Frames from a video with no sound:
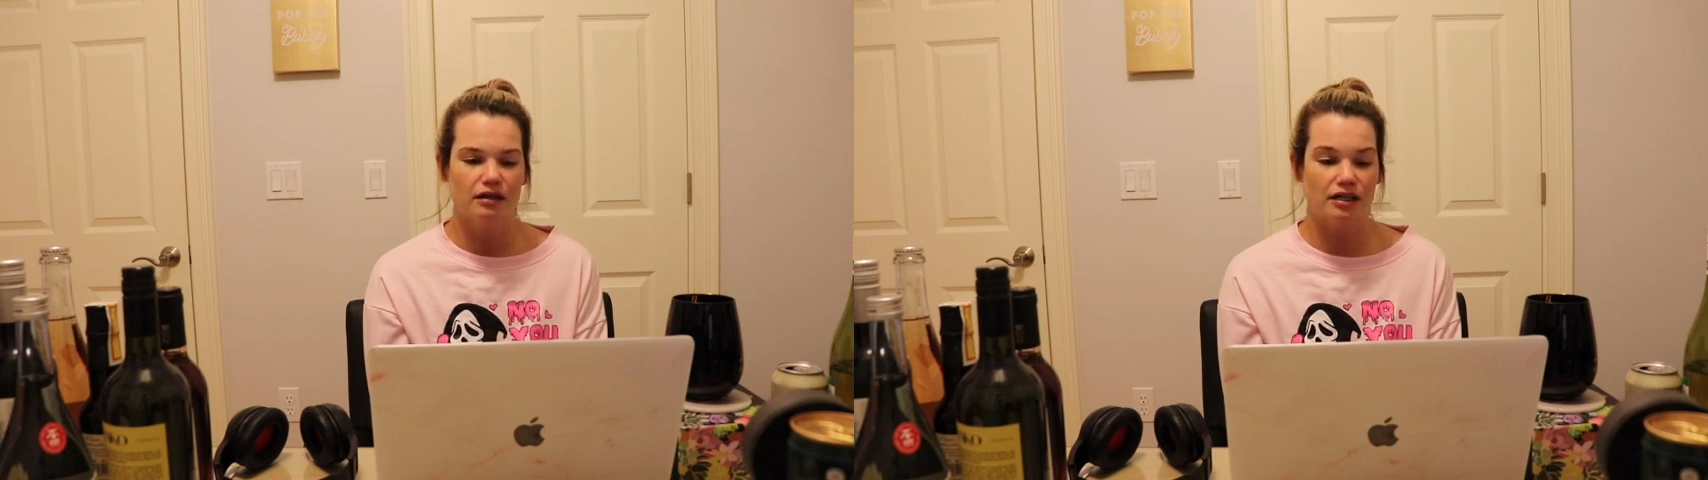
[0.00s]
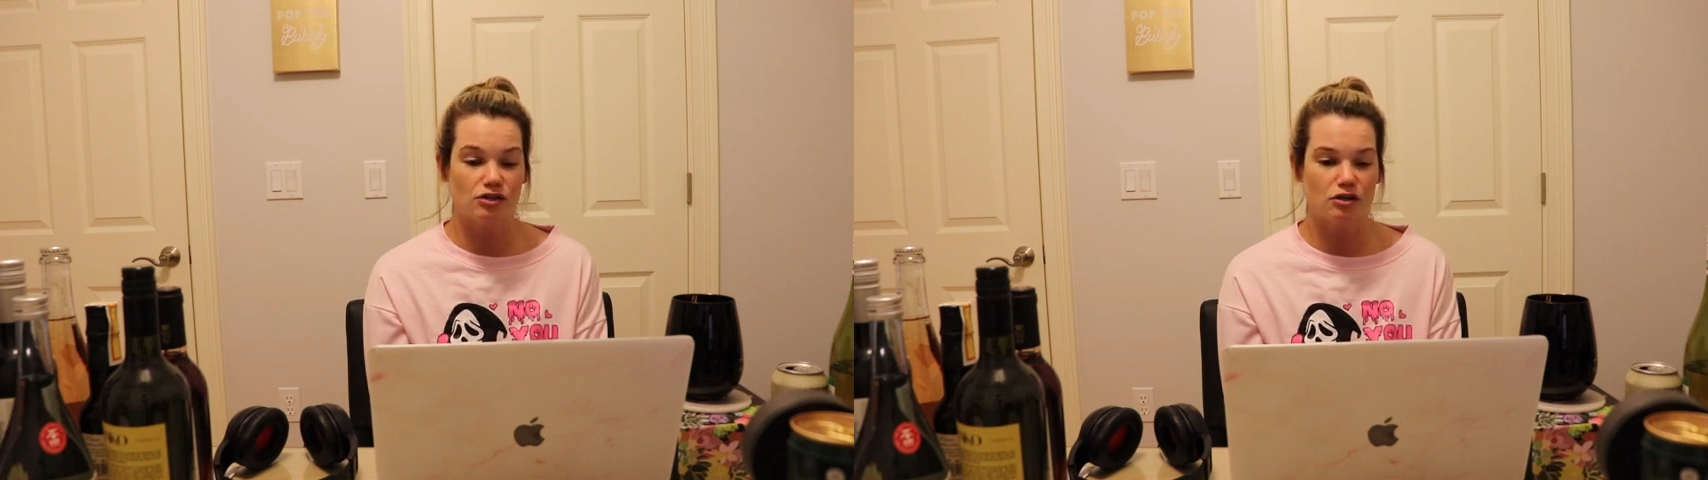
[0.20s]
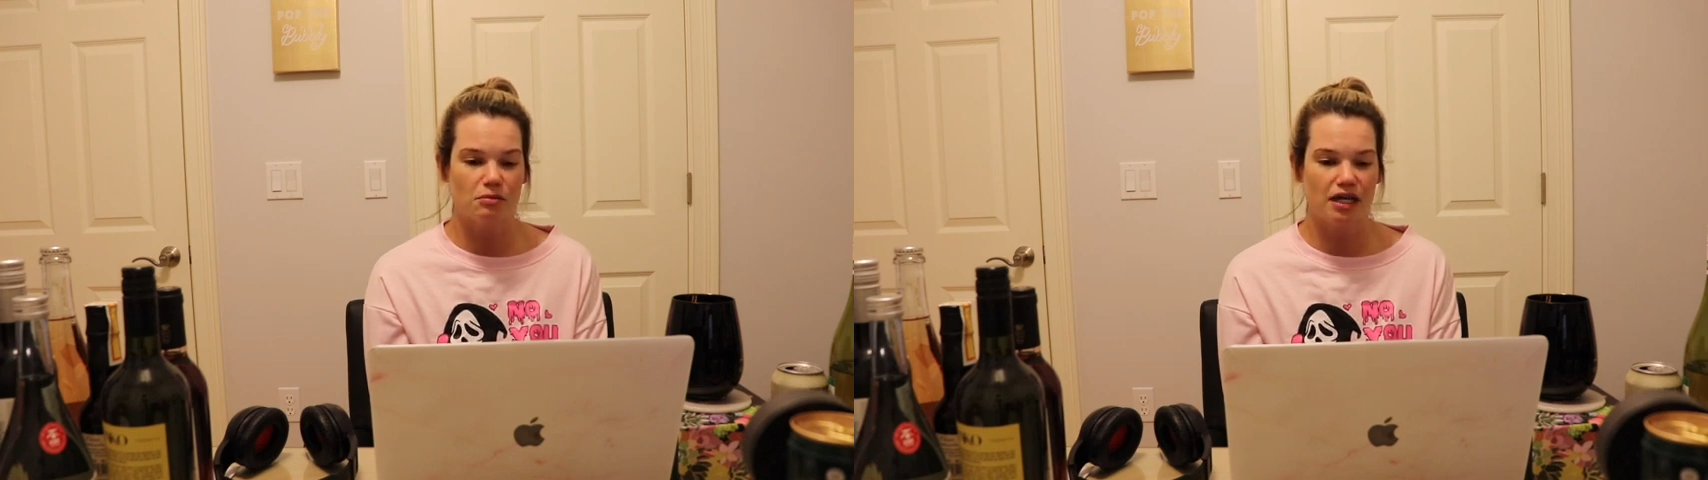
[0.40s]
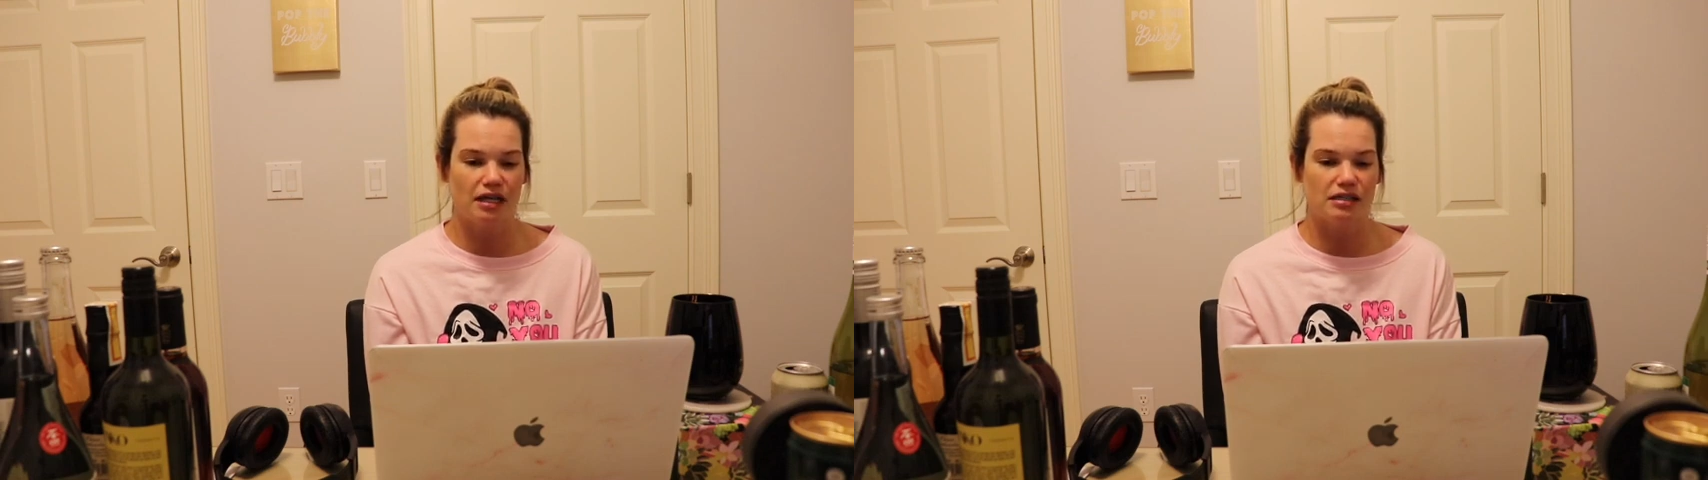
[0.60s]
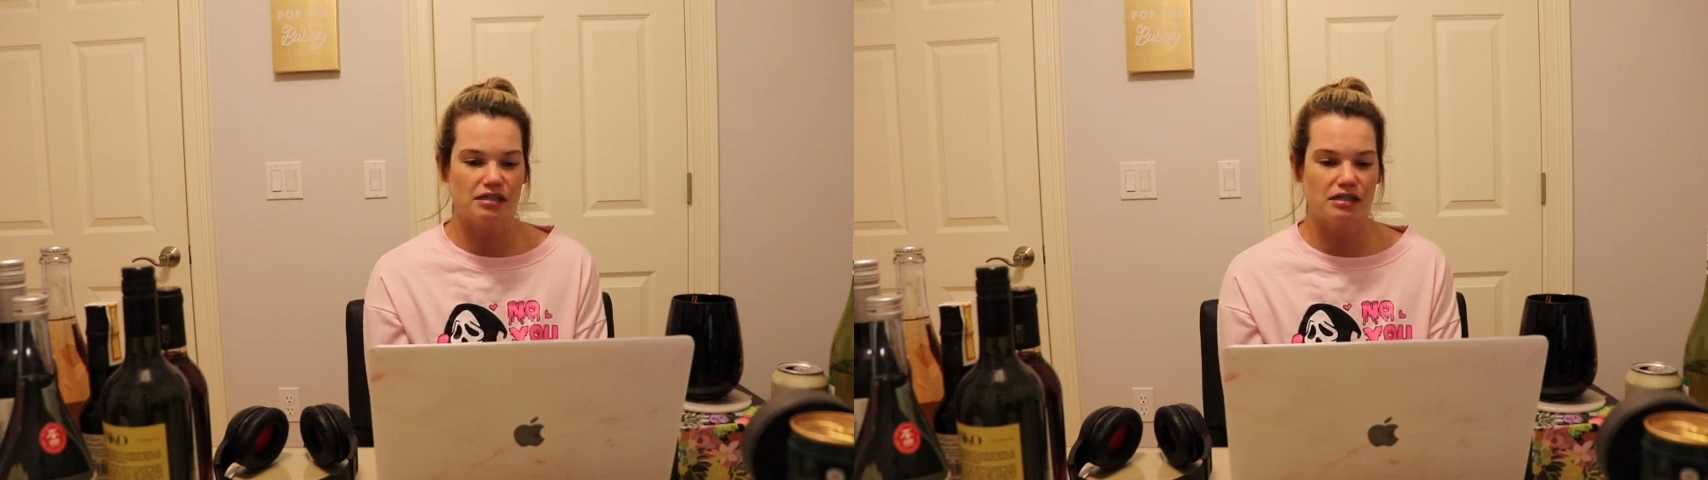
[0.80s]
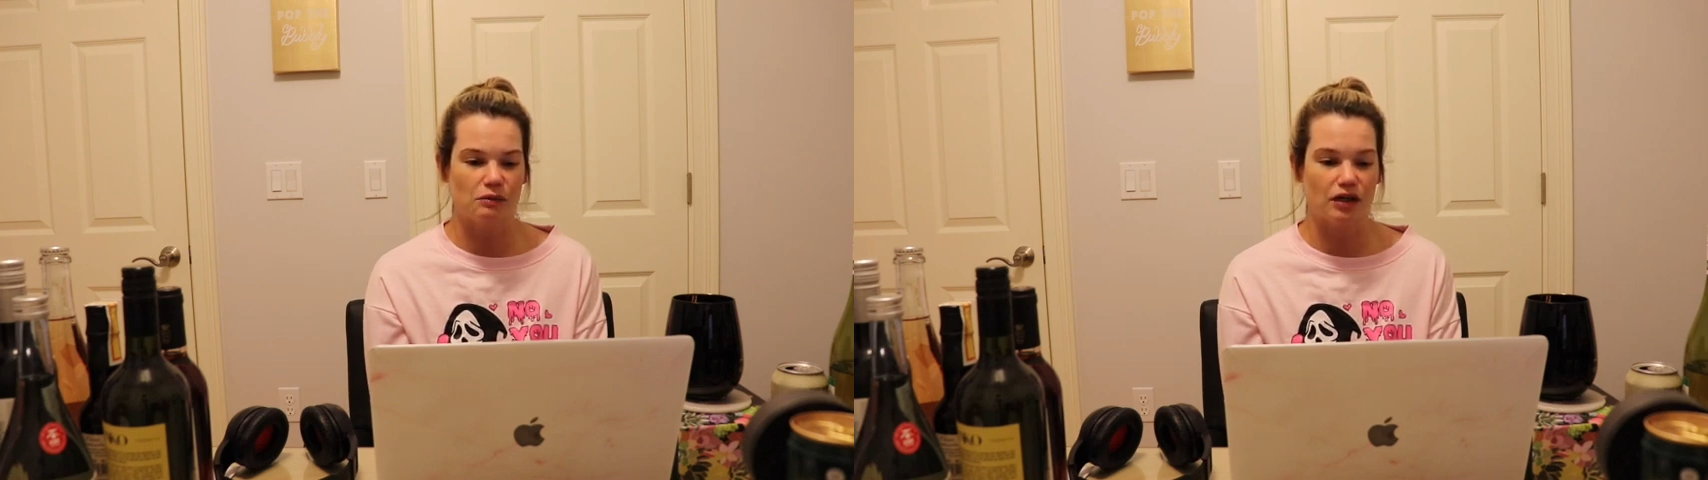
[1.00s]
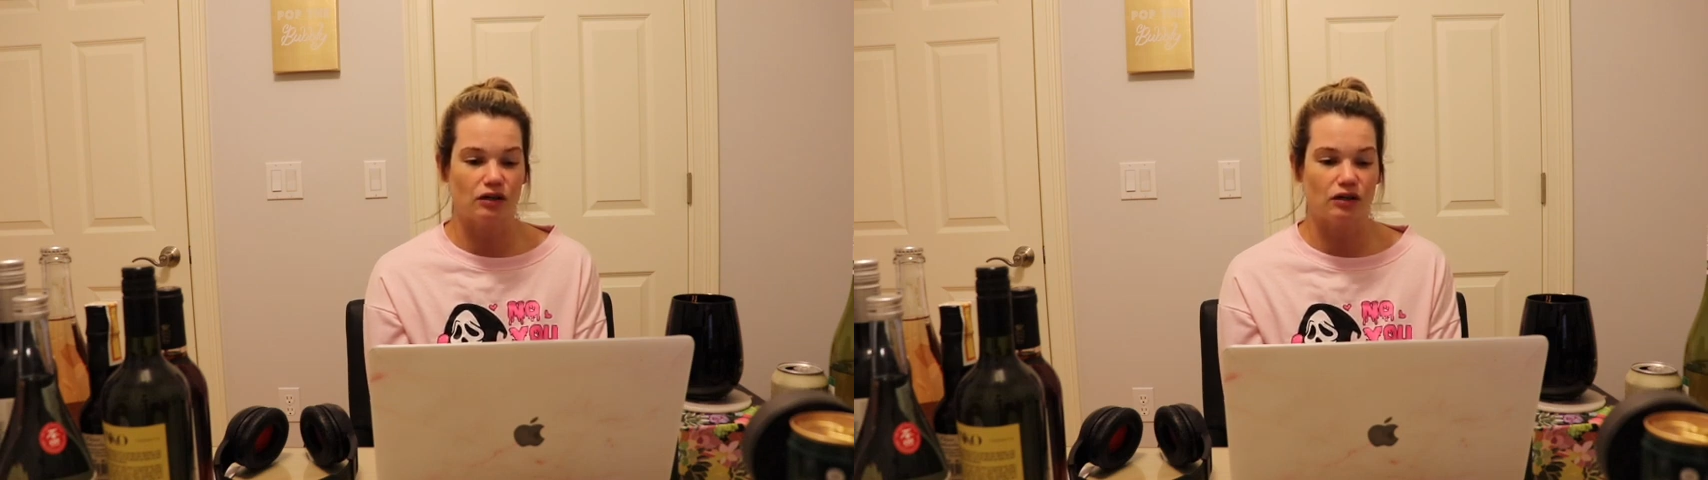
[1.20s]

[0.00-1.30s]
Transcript: I turned my head to see what I